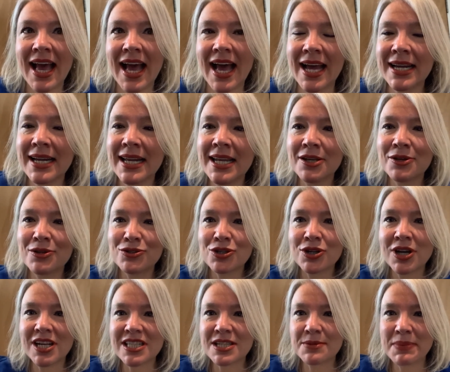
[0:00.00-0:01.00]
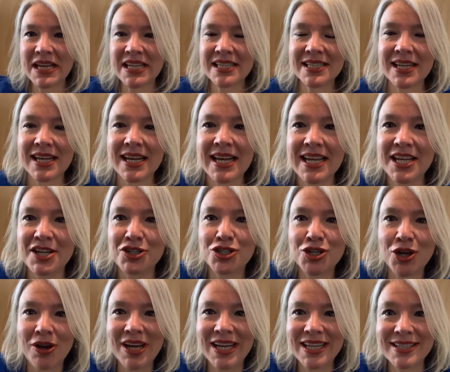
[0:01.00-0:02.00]
And clinical trials are basically
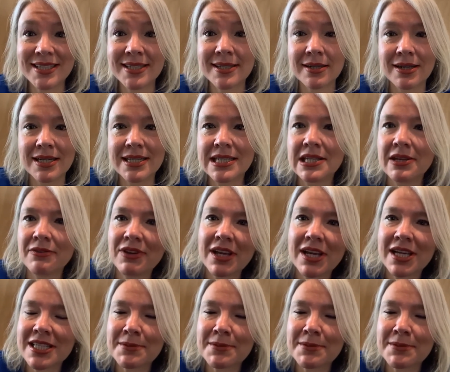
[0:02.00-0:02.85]
giant scientific